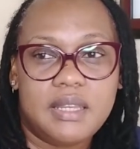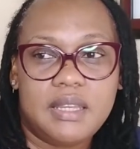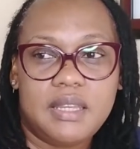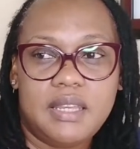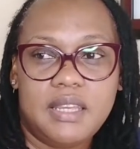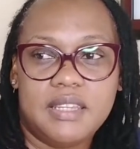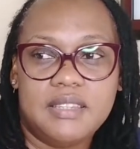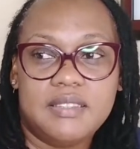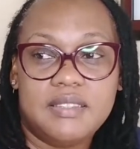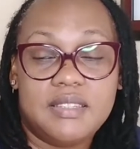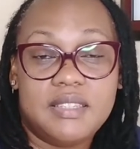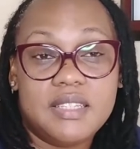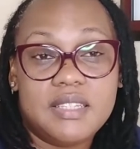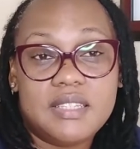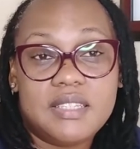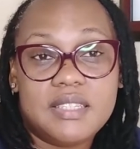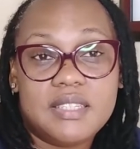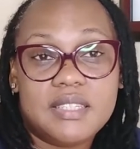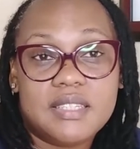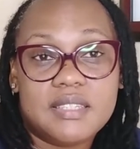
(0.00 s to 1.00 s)
Is
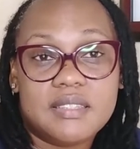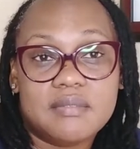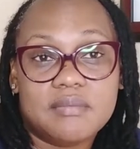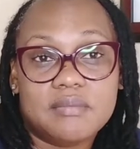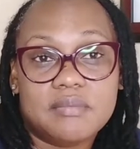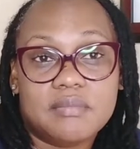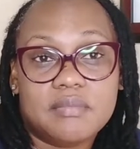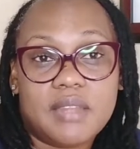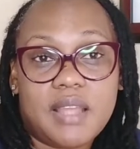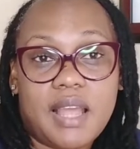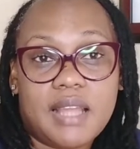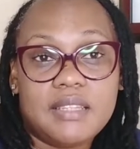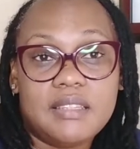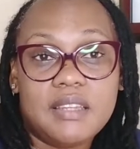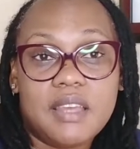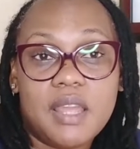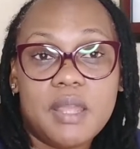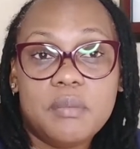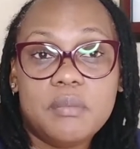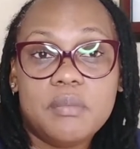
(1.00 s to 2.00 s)
this a
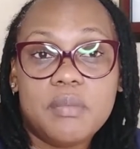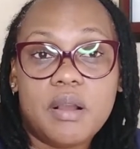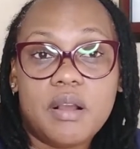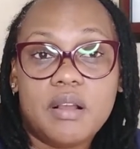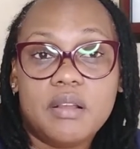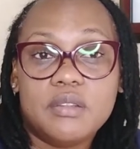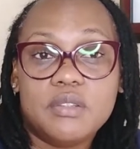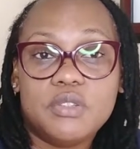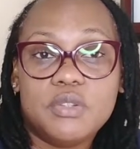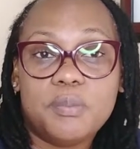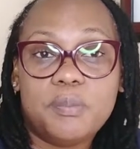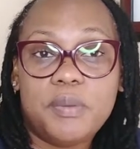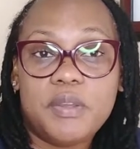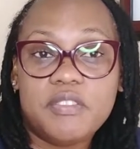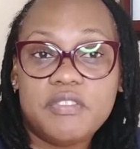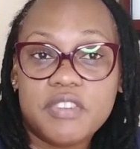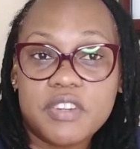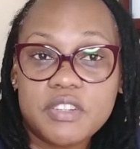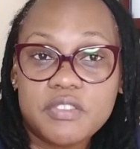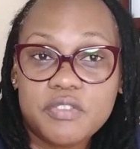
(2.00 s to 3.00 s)
time to
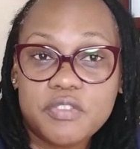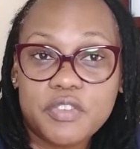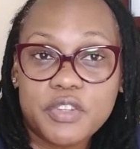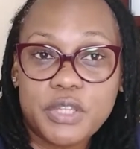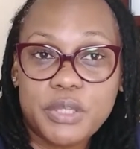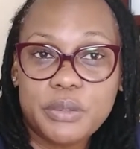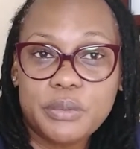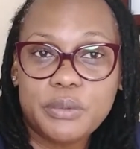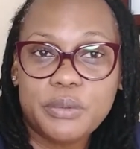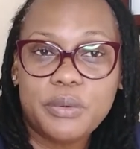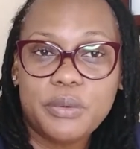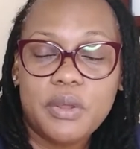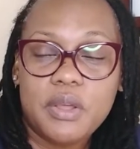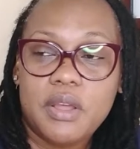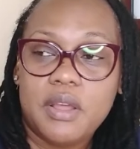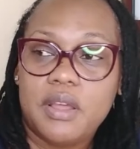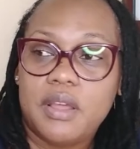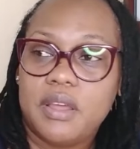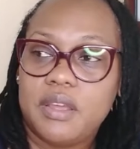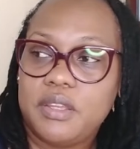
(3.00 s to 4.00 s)
pivot for you?
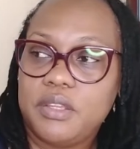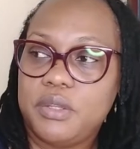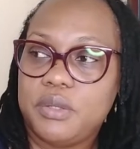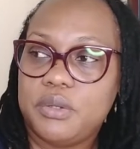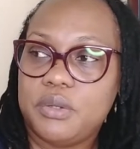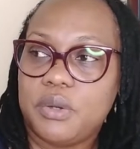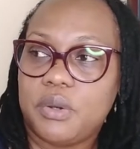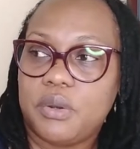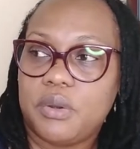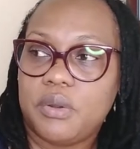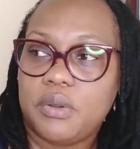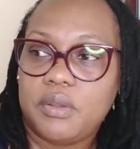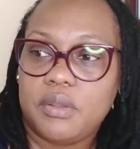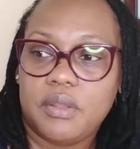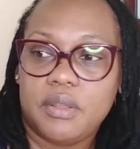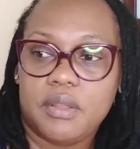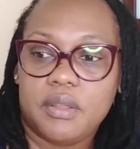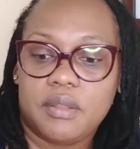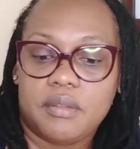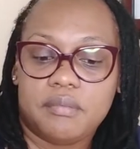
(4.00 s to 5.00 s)
You know,
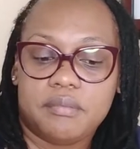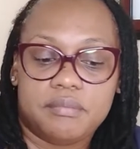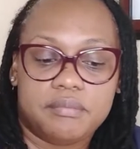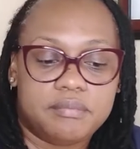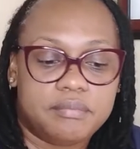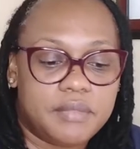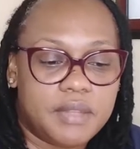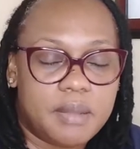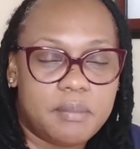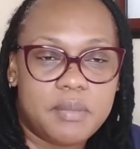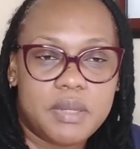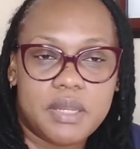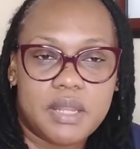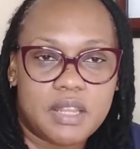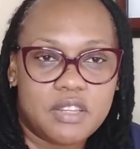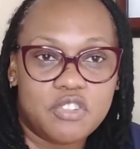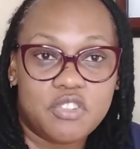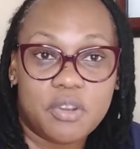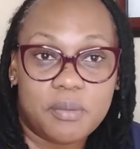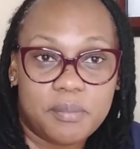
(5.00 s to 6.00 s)
let me
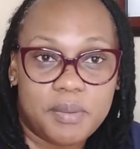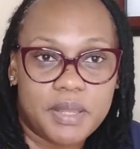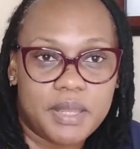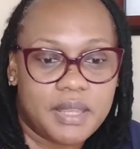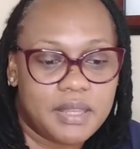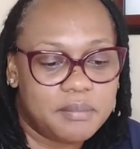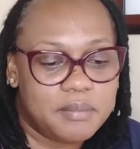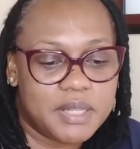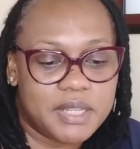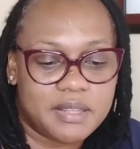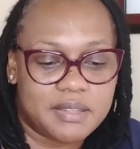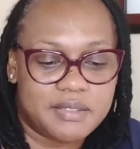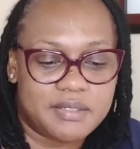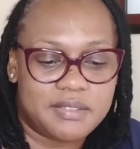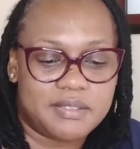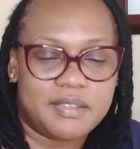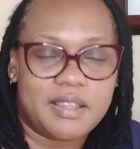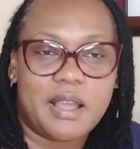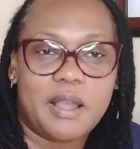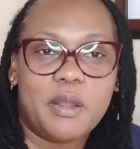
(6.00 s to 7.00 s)
not jump ahead
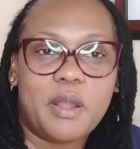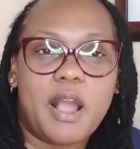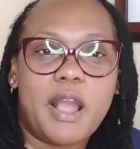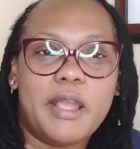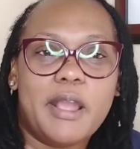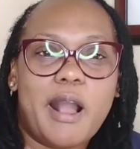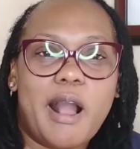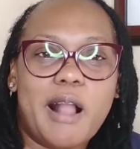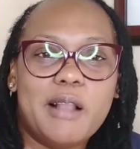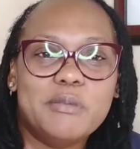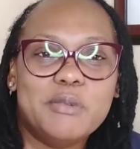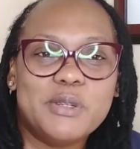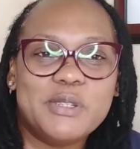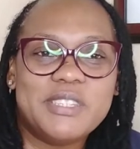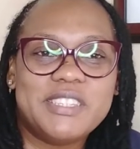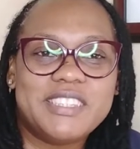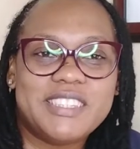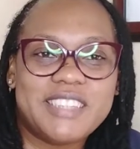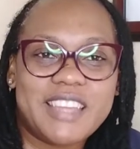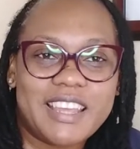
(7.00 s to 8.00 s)
because I
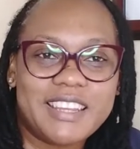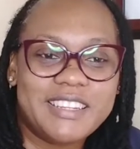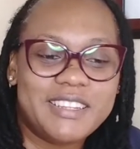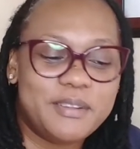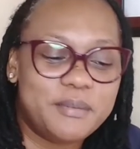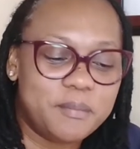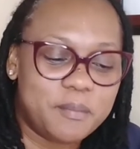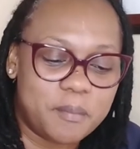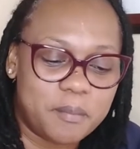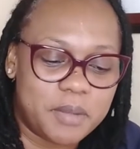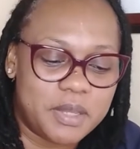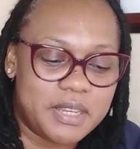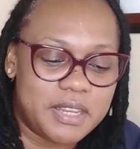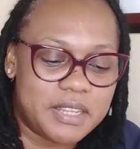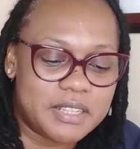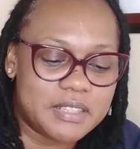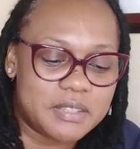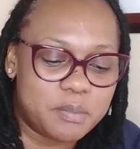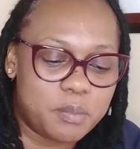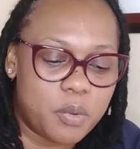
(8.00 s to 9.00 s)
almost said my
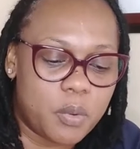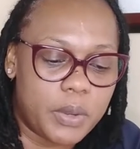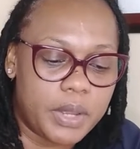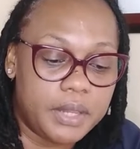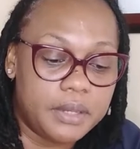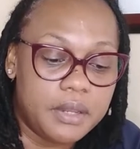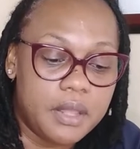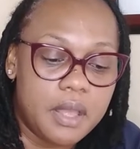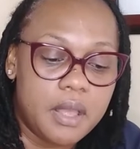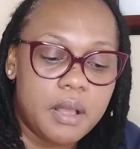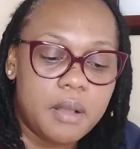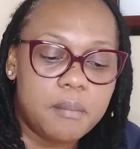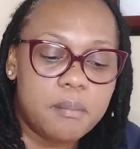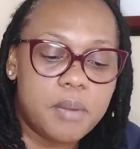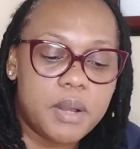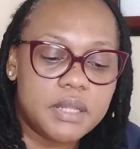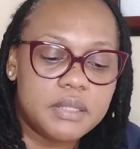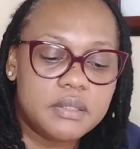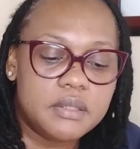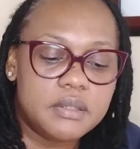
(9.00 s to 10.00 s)
next point.
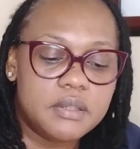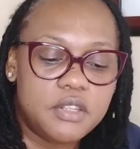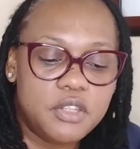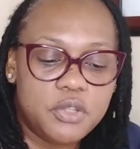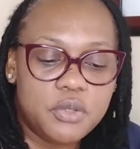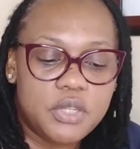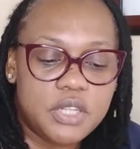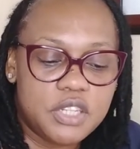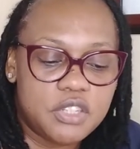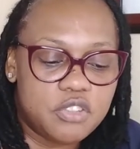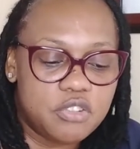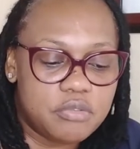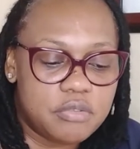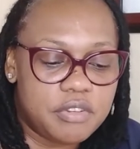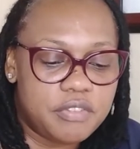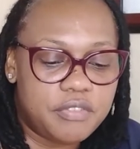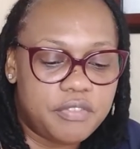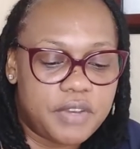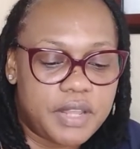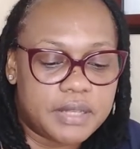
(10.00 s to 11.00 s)
But you need to
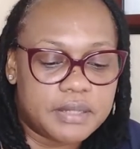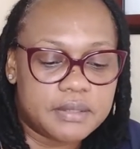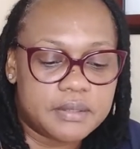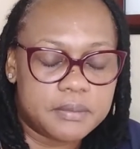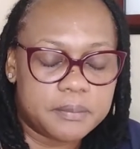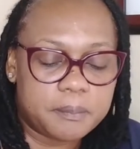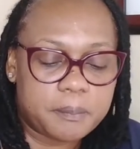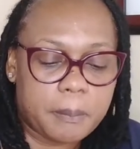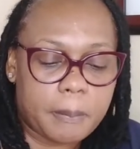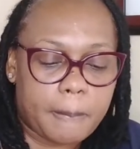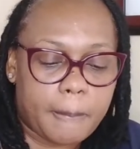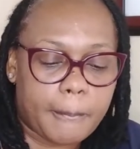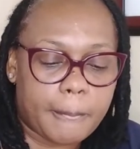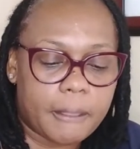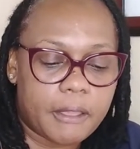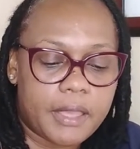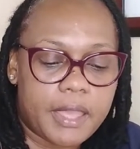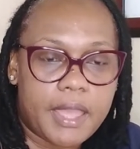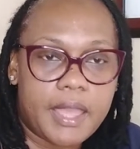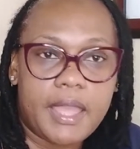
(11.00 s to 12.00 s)
reflect,
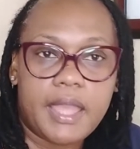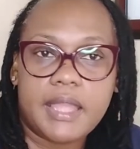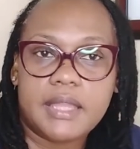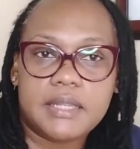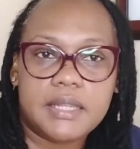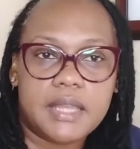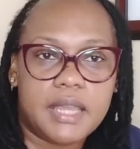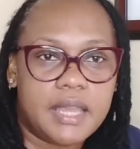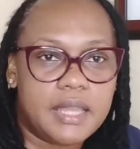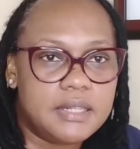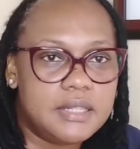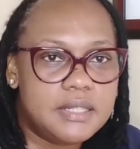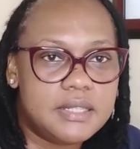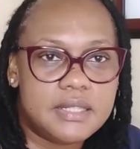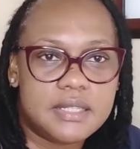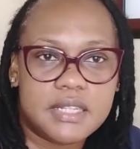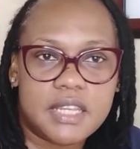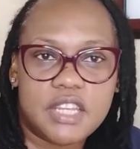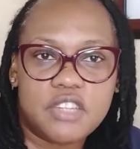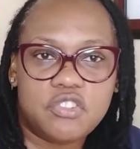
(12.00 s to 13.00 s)
okay? In any
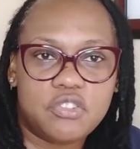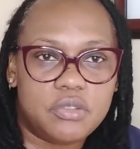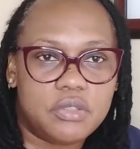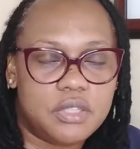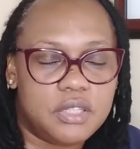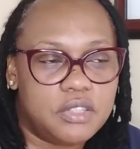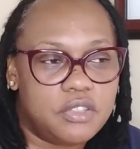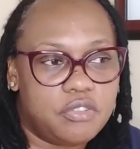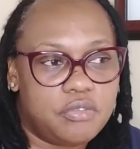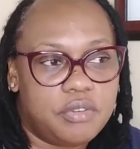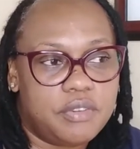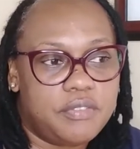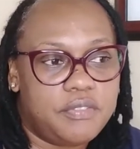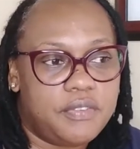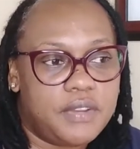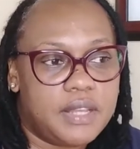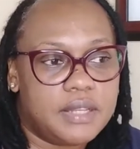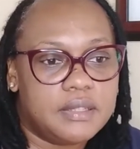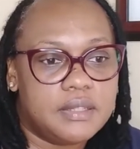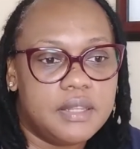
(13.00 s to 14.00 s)
stage, you need to
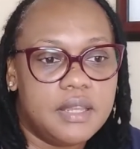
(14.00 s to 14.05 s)
reflect.